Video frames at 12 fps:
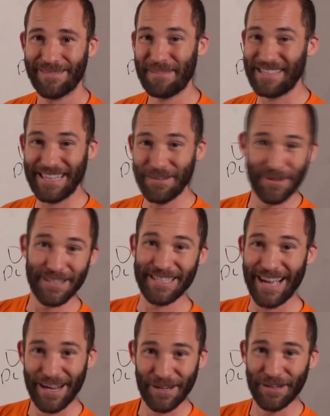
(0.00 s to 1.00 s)
I mean,
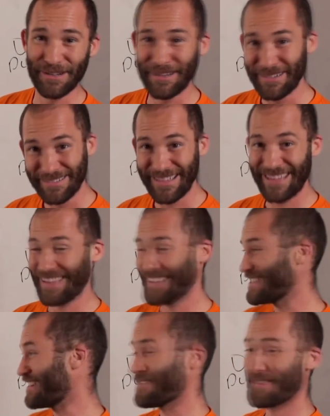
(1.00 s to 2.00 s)
T1's not good.
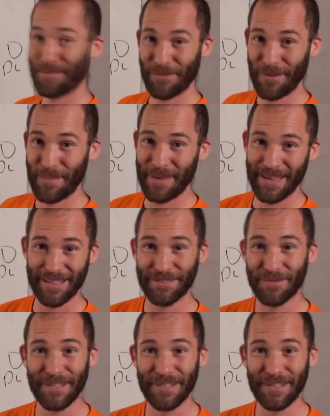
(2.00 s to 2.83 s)
That's another thing with VPNs.